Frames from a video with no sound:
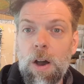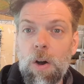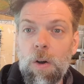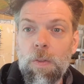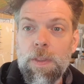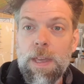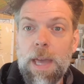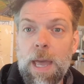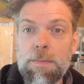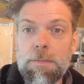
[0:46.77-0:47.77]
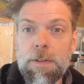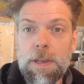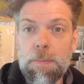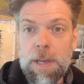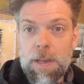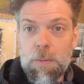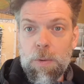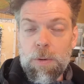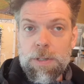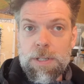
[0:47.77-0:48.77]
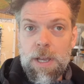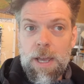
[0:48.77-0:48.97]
on the MVP award,